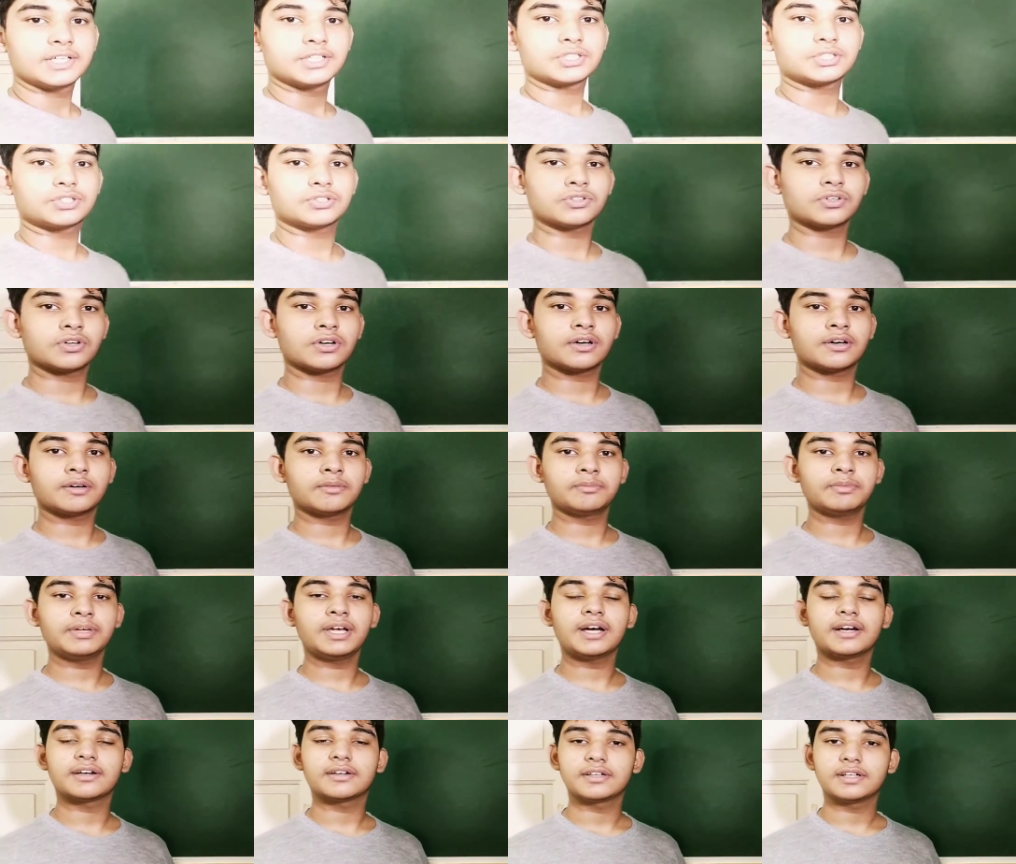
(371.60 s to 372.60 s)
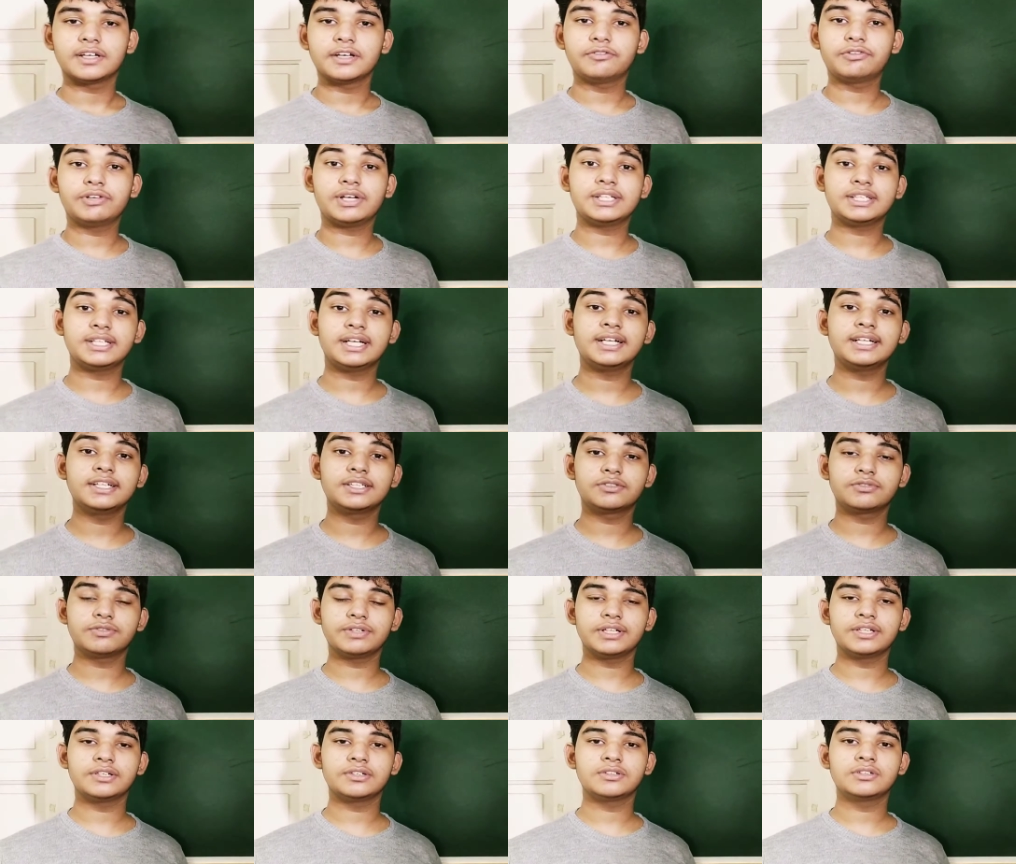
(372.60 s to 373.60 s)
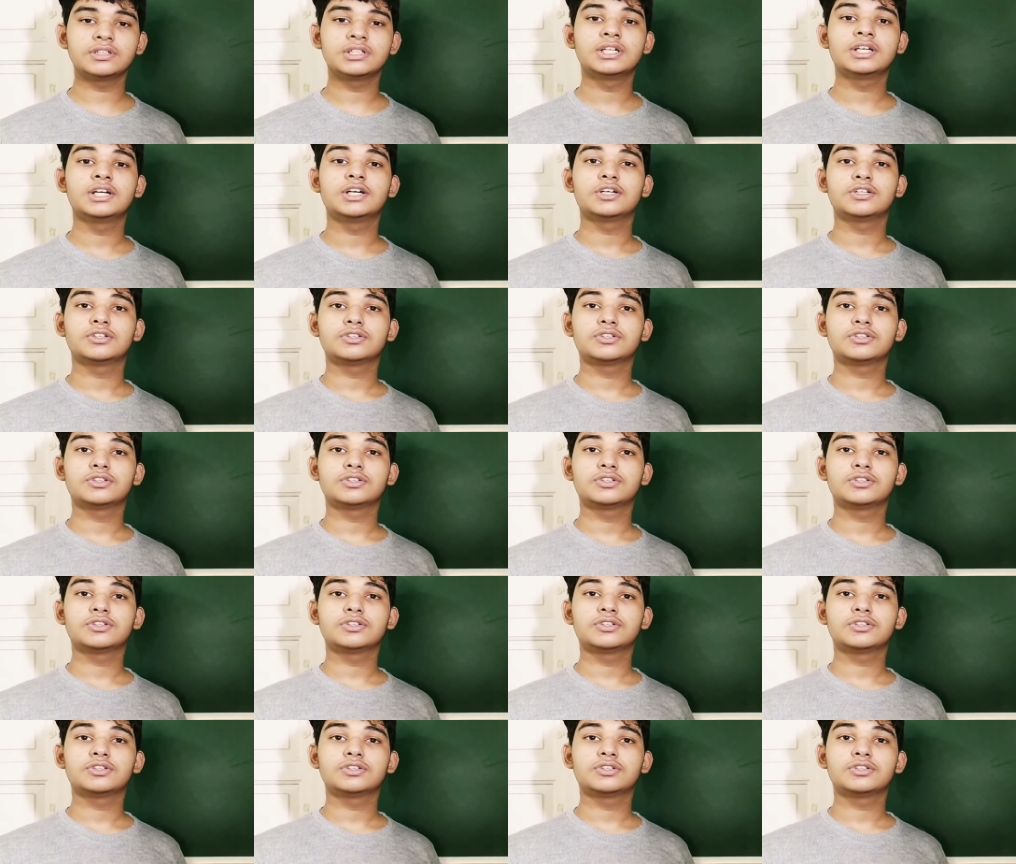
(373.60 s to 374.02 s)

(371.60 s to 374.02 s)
So if you enjoyed this video,